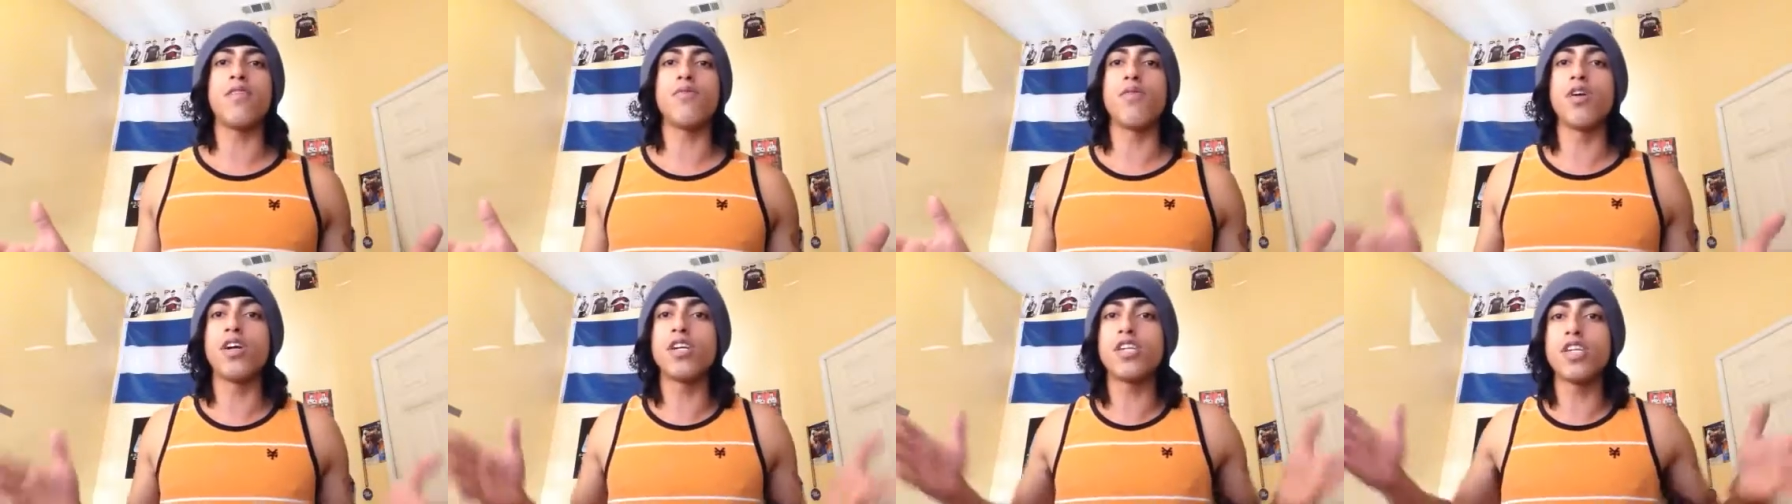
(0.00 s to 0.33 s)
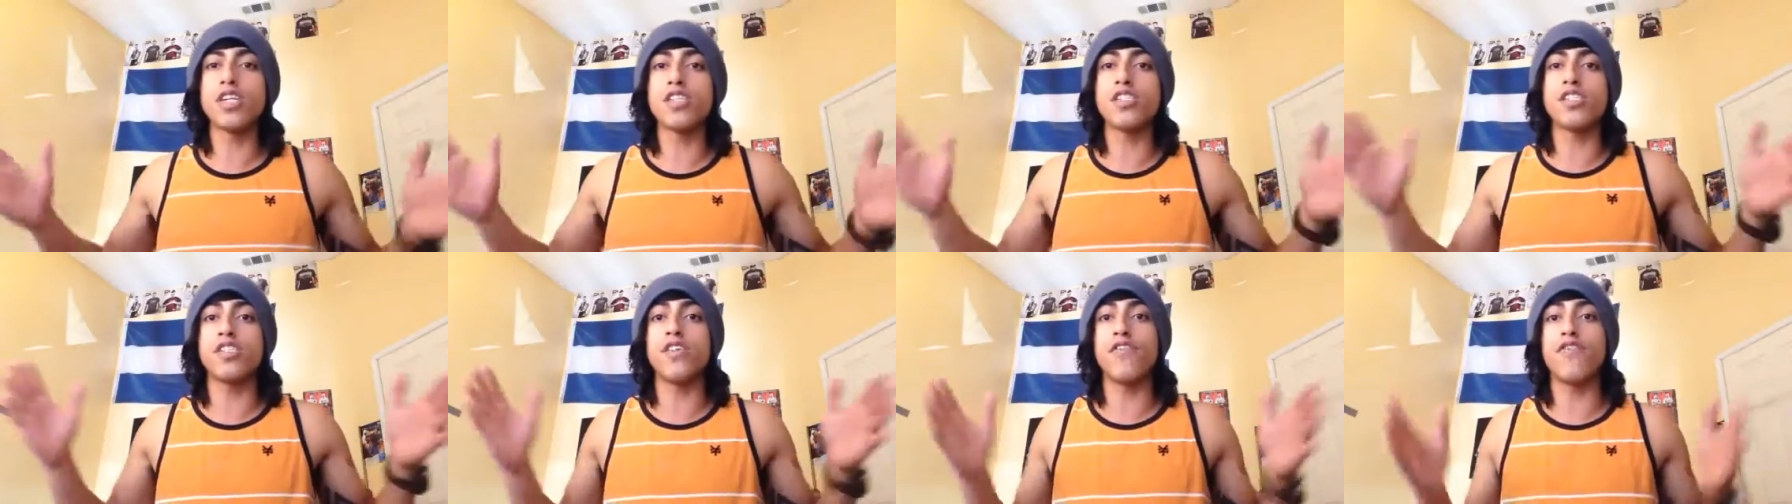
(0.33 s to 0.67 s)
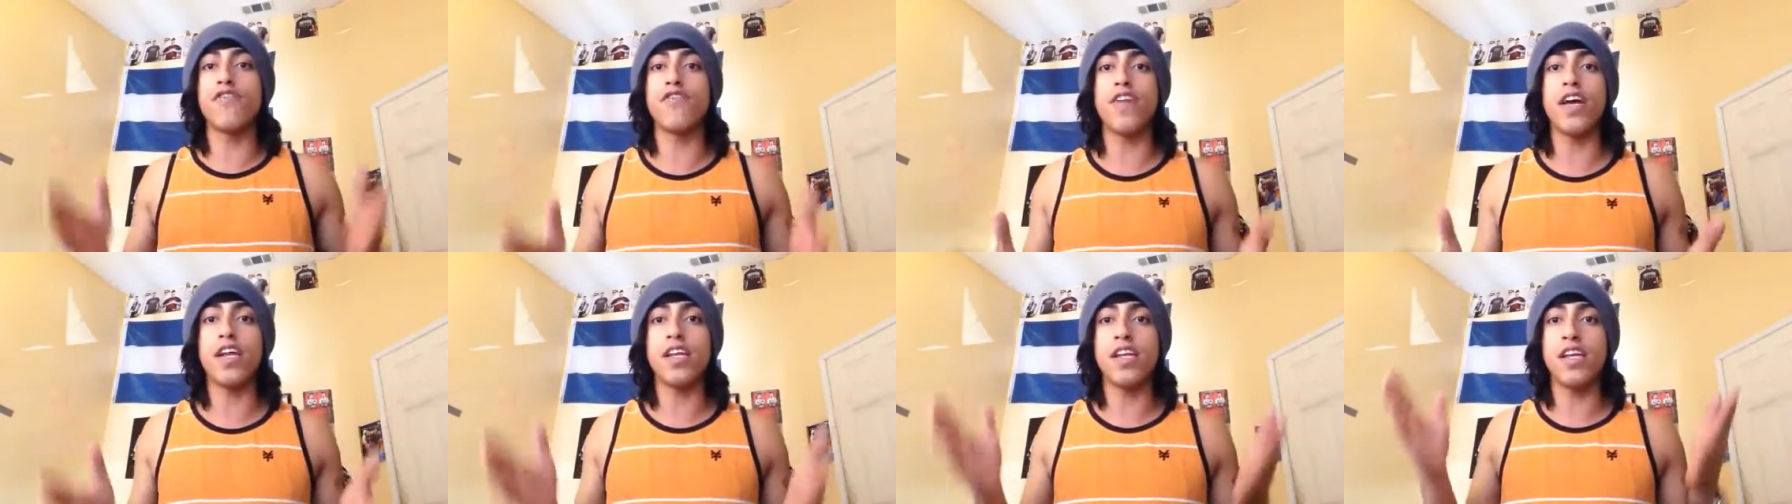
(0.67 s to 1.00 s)
We're just
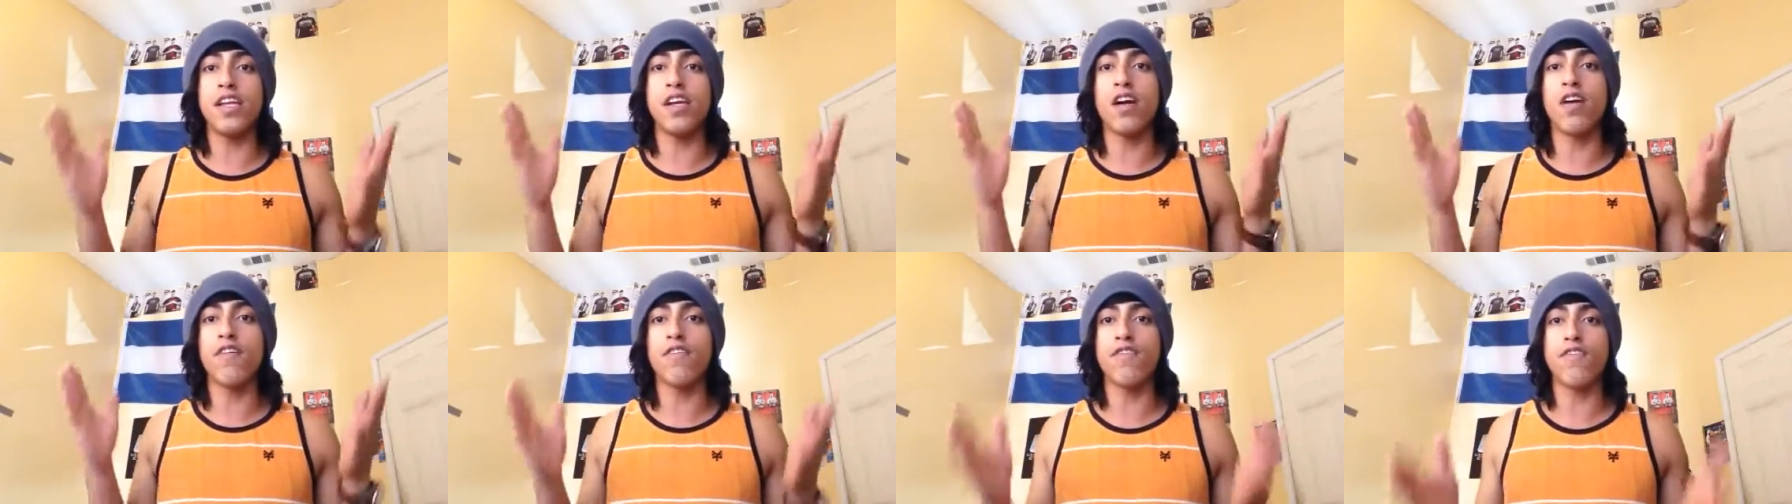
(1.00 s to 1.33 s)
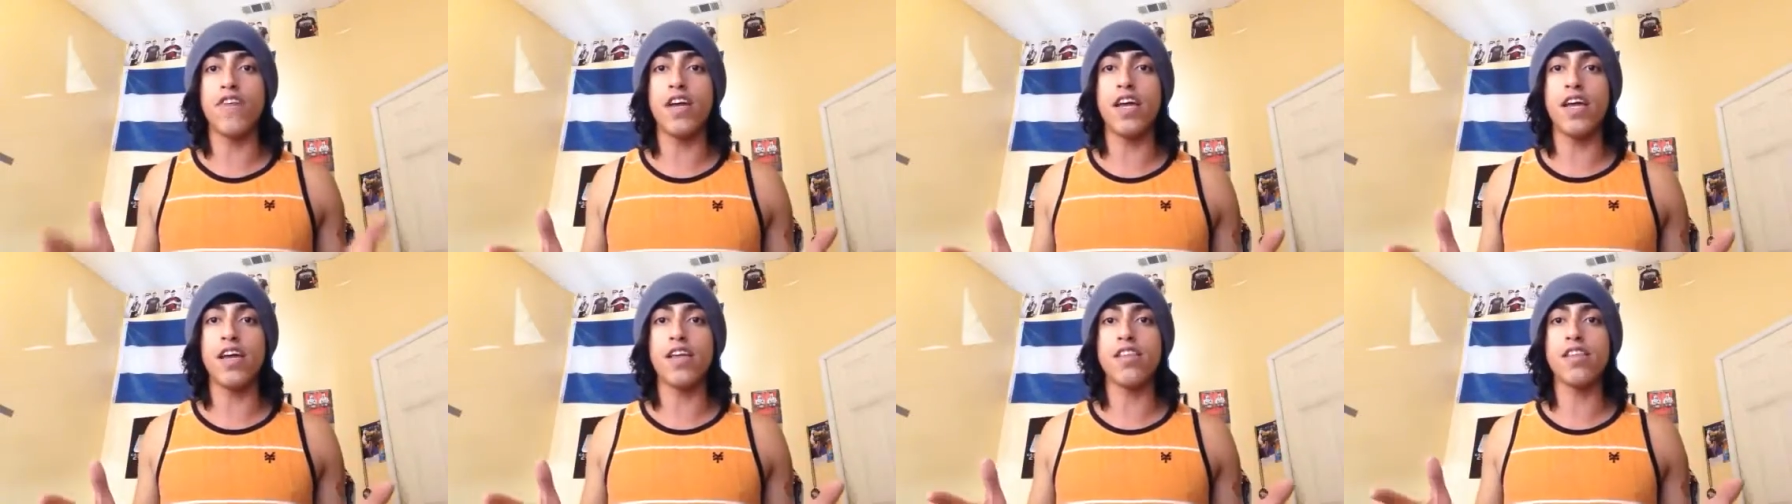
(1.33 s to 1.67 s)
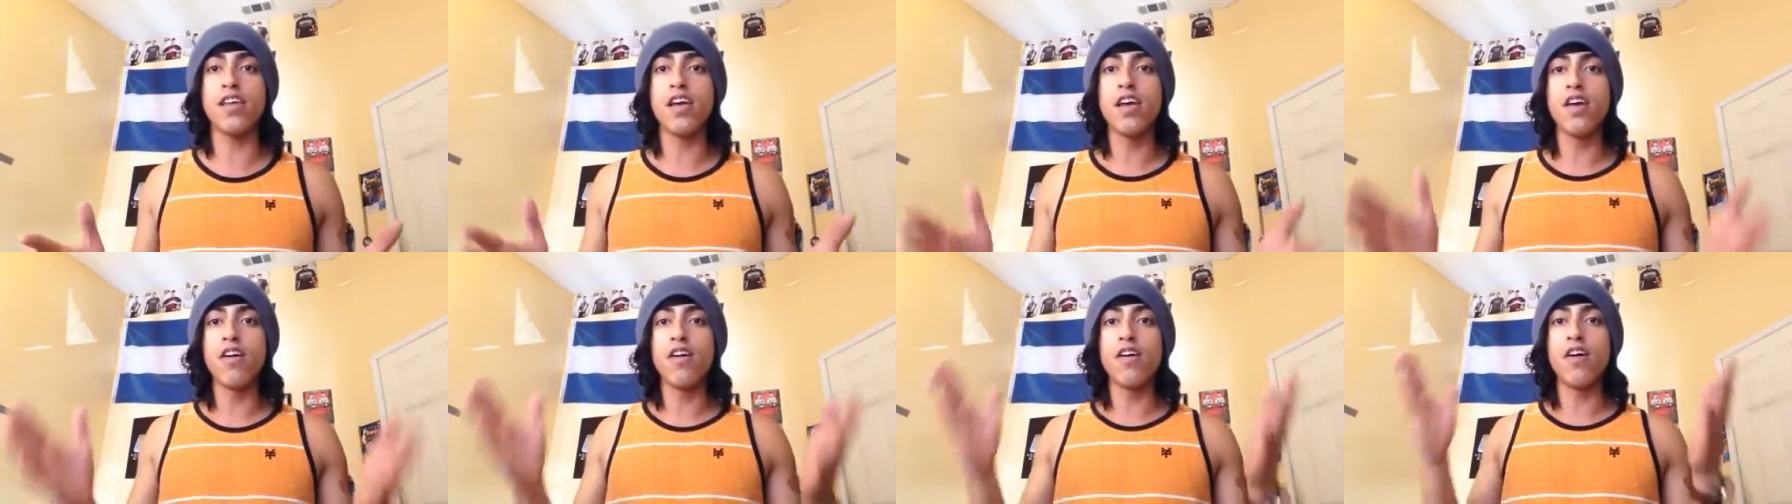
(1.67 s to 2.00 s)
defending our faith,